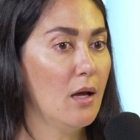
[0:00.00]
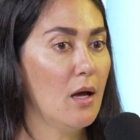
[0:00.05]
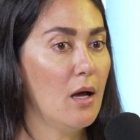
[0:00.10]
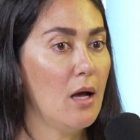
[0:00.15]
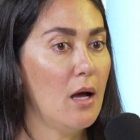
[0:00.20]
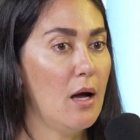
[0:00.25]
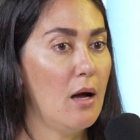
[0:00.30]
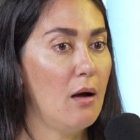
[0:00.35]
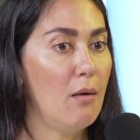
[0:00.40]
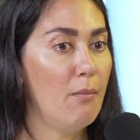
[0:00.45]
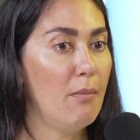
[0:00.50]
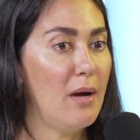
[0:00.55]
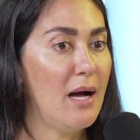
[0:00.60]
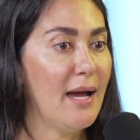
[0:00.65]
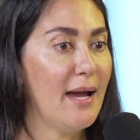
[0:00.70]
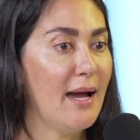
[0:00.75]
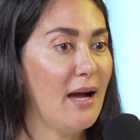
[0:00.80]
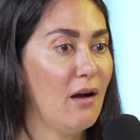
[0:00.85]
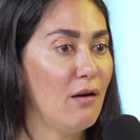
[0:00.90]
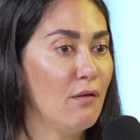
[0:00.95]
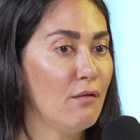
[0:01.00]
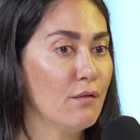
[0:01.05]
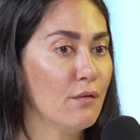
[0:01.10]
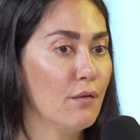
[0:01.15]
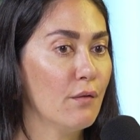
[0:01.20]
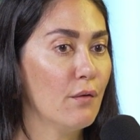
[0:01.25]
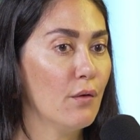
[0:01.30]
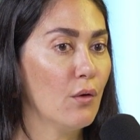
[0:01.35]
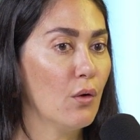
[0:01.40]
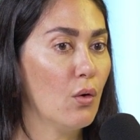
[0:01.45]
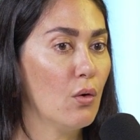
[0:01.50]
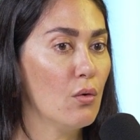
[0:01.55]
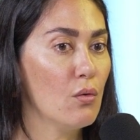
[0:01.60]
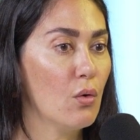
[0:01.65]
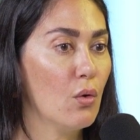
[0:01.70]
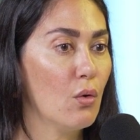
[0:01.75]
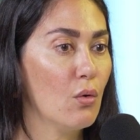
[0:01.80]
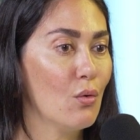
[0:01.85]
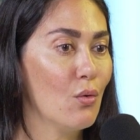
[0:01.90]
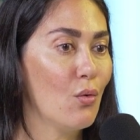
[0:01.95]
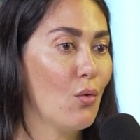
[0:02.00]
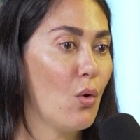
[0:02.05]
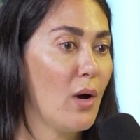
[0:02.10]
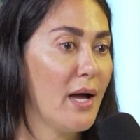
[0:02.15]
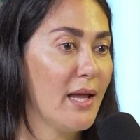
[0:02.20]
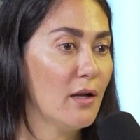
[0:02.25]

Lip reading: I have quite